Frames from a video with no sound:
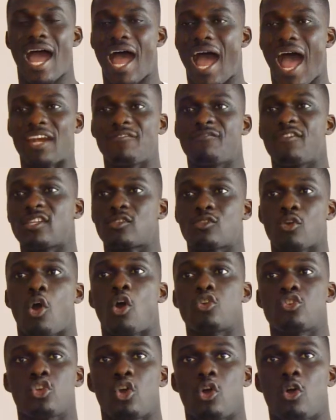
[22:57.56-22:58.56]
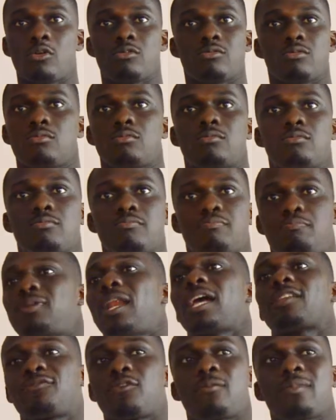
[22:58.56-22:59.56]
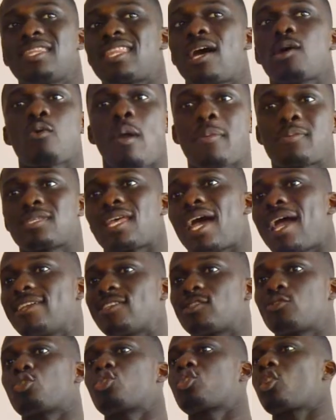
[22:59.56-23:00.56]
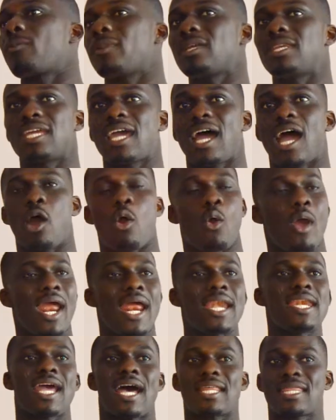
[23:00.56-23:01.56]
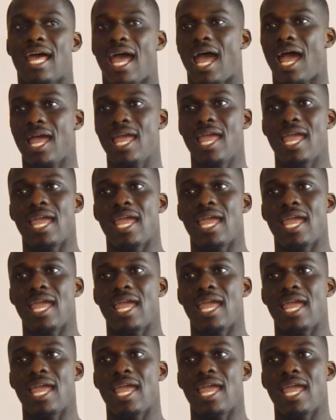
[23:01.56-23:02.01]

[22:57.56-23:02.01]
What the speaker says: adverts on your platform, either website, social media, or any other